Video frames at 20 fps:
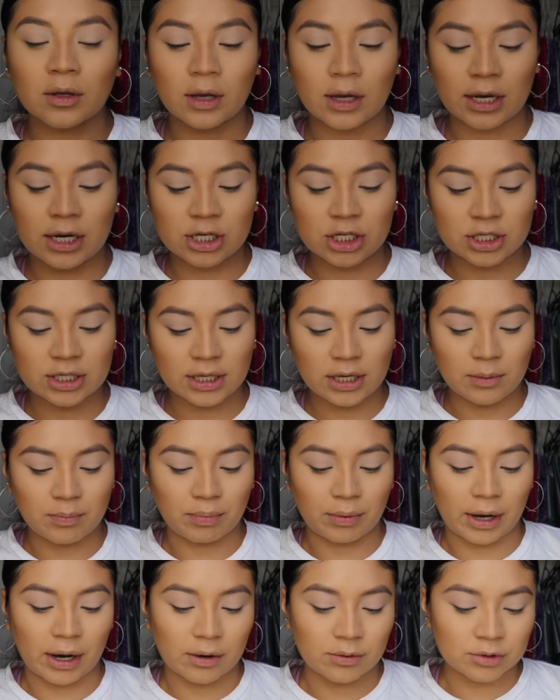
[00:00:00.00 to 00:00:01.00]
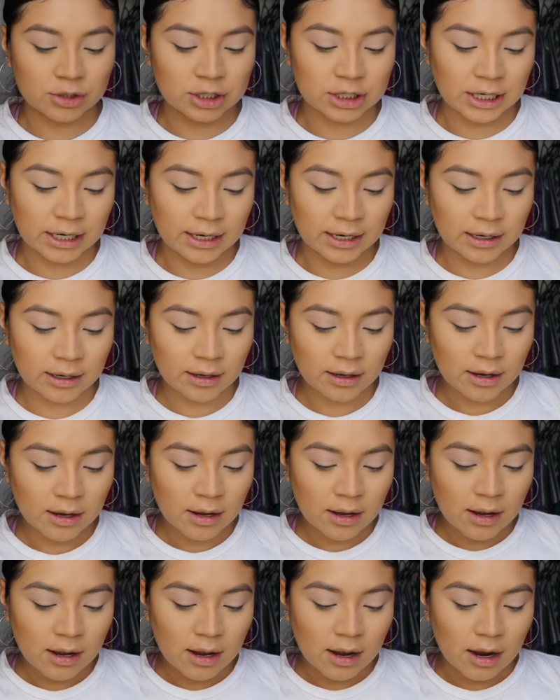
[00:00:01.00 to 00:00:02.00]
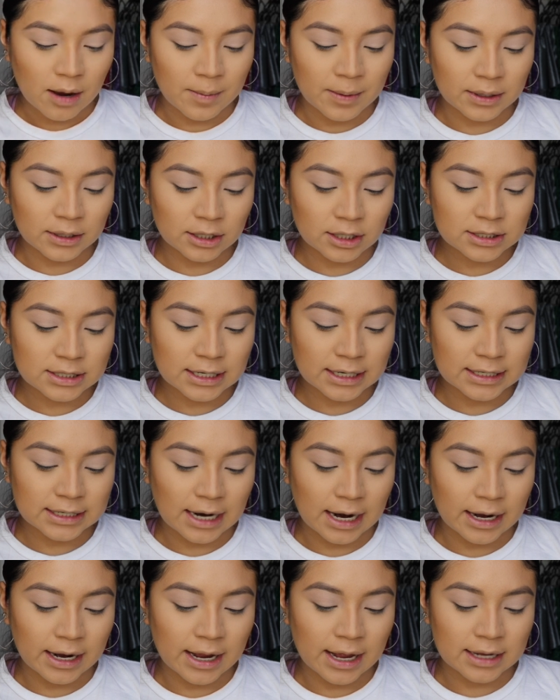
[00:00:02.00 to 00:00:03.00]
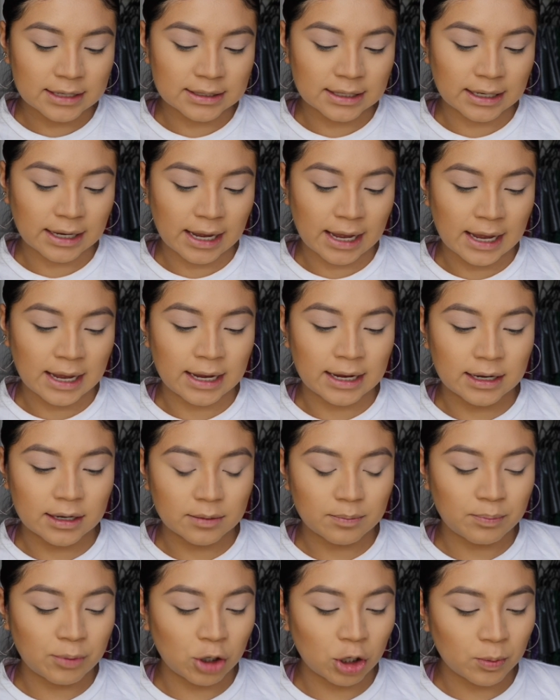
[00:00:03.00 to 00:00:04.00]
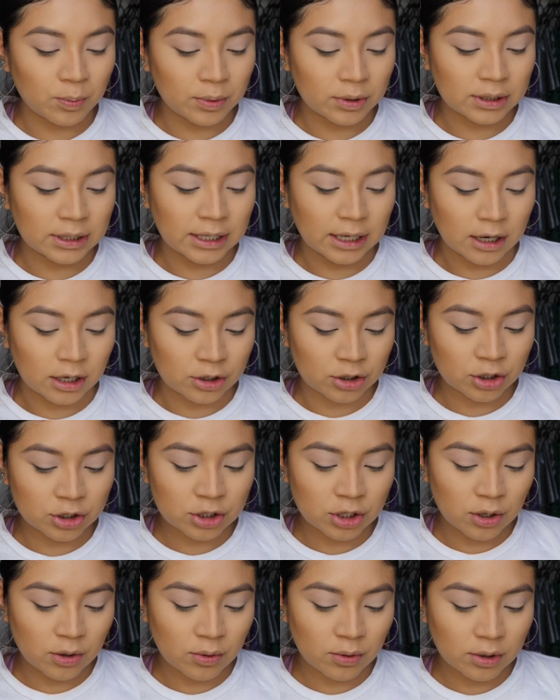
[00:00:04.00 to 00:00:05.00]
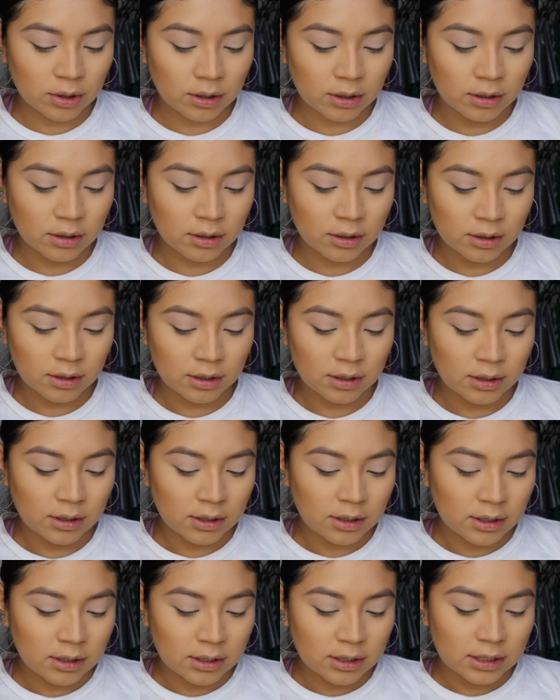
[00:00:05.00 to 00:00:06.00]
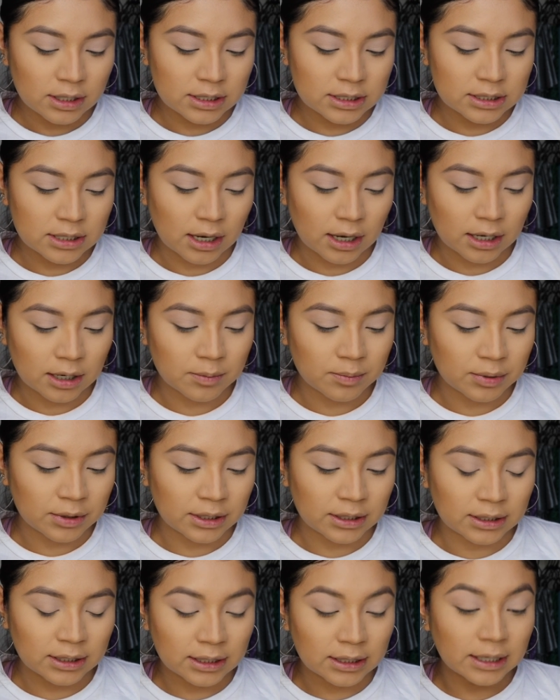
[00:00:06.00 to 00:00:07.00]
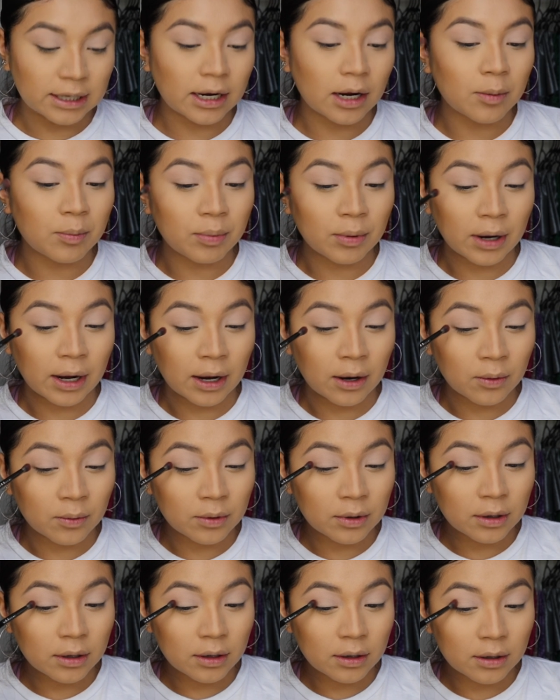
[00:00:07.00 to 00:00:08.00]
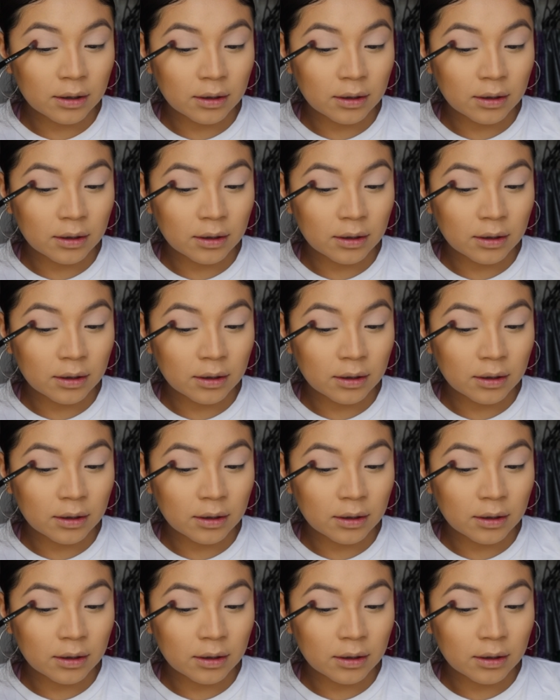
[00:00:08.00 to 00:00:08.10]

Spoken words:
And it's just like a brown shade. It looks like it kind of has like a purpley undertone. It's not completely like a brown.